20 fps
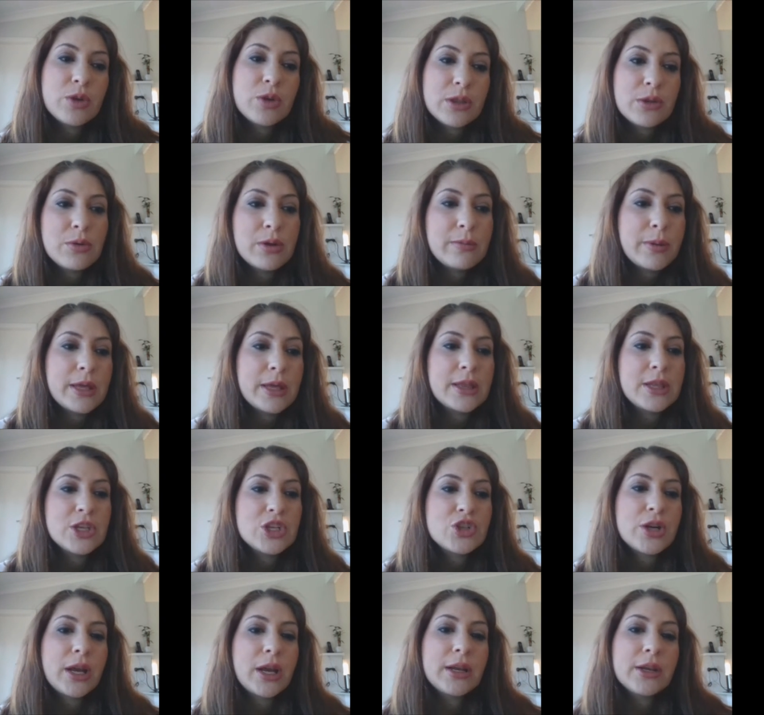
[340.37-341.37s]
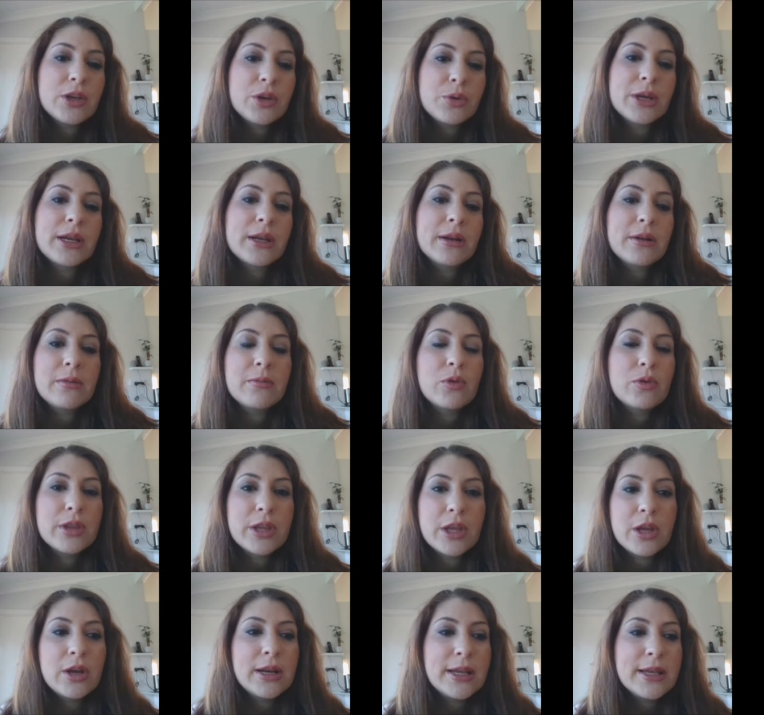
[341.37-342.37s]
whether it be the Australian curriculum or
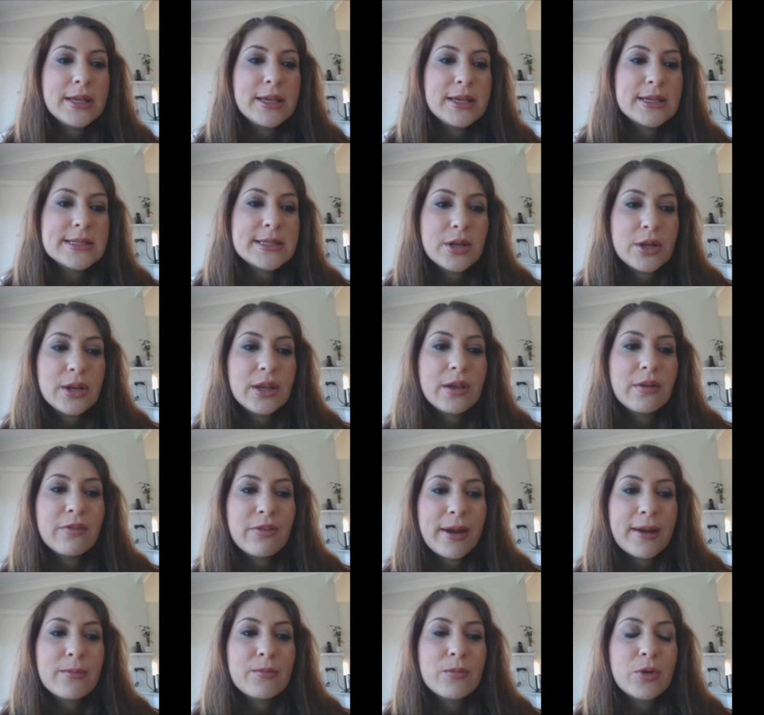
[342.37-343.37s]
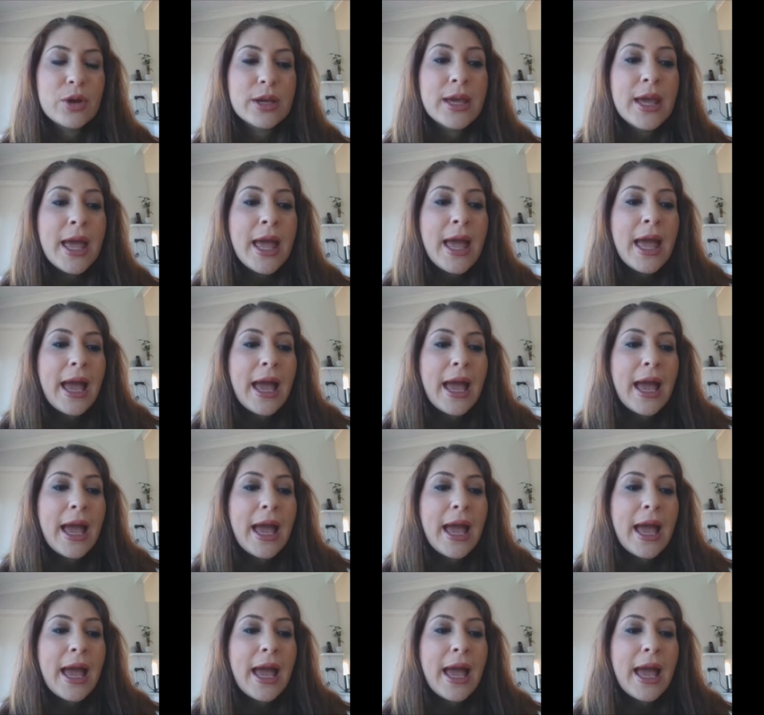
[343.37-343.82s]
the early years learning framework,